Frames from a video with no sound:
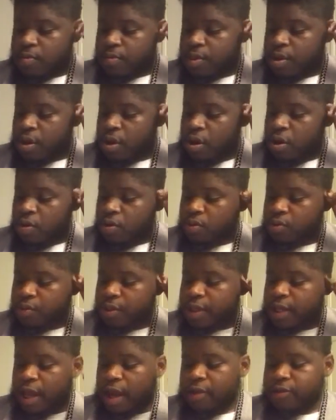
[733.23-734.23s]
Behold,
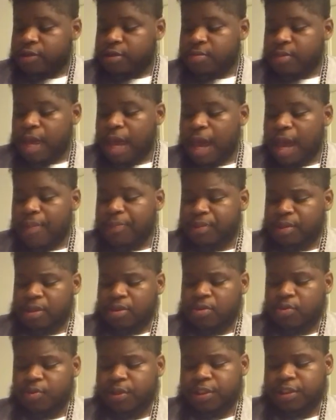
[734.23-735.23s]
we count them happy
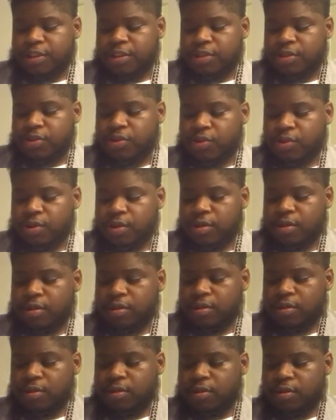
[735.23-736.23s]
which endure.
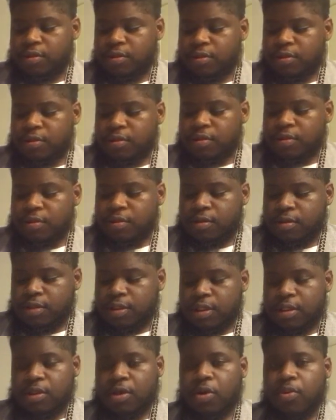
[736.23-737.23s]

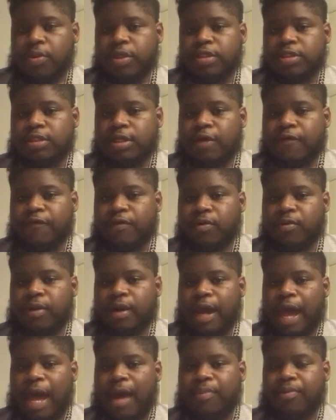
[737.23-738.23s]
See, though we suffer,
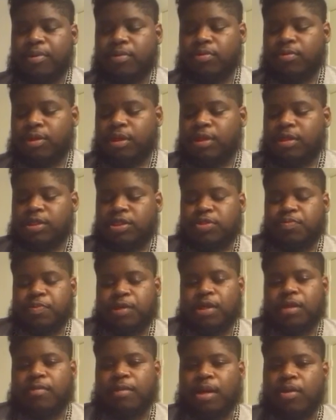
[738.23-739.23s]
we're happy in the
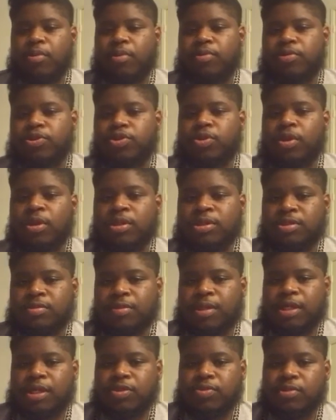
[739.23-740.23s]
spirit, man. We're
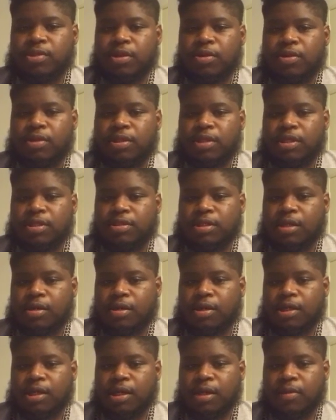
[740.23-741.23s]
rejoicing because we know the things that
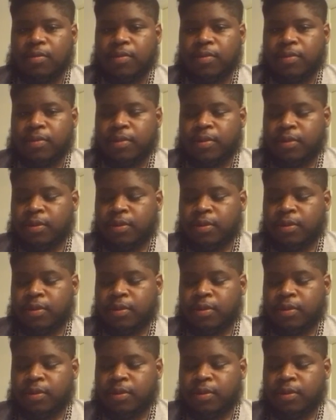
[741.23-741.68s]
are to come.